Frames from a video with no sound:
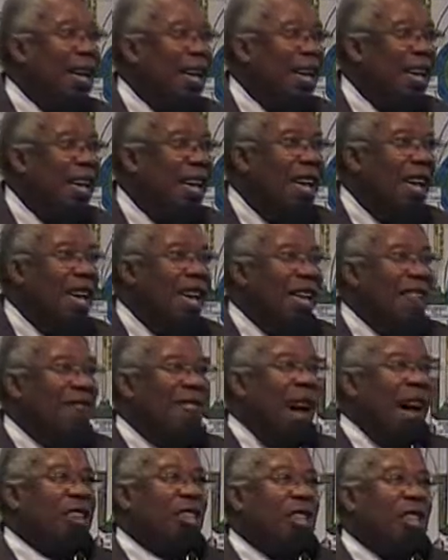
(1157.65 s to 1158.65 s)
Right.
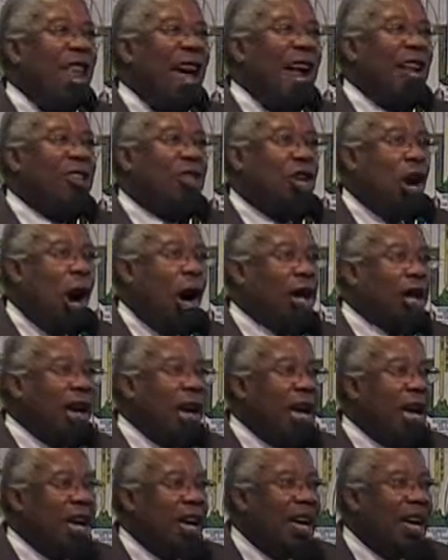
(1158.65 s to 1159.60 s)
That's not Turkey.